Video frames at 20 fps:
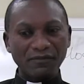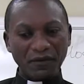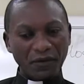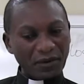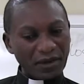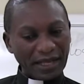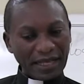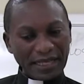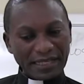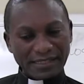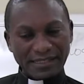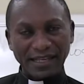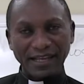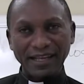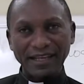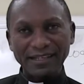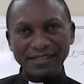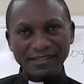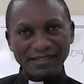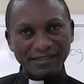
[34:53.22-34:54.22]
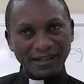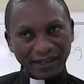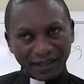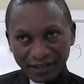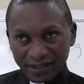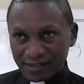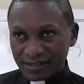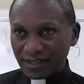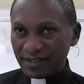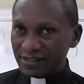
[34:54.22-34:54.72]
very easy. It's,
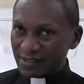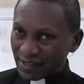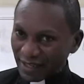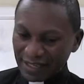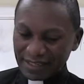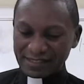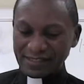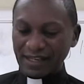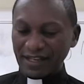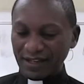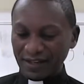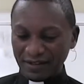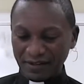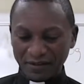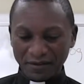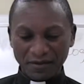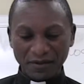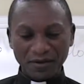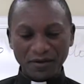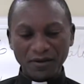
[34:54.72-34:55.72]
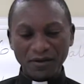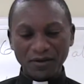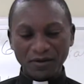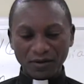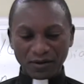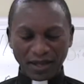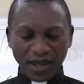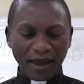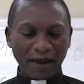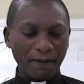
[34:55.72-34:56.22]
it's, it's easy.
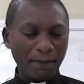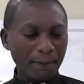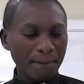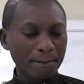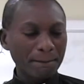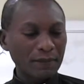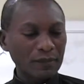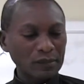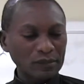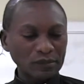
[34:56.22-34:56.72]
Okay.